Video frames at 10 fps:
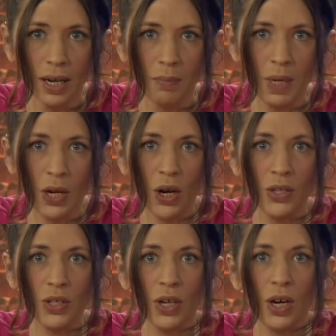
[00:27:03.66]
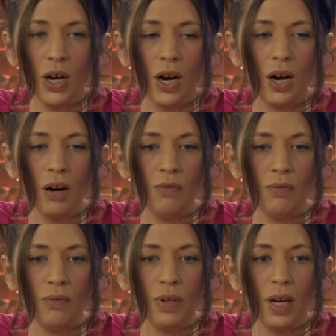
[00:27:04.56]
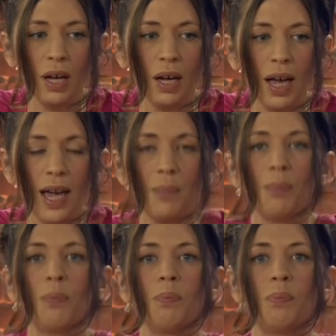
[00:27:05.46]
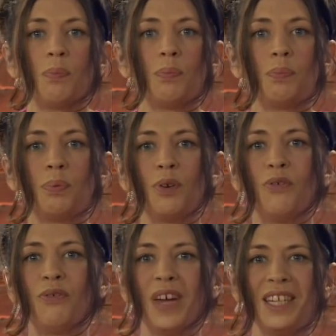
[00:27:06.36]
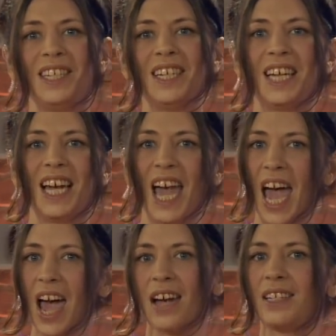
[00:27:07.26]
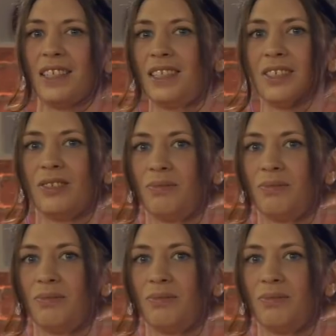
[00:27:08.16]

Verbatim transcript: because of a prophetic act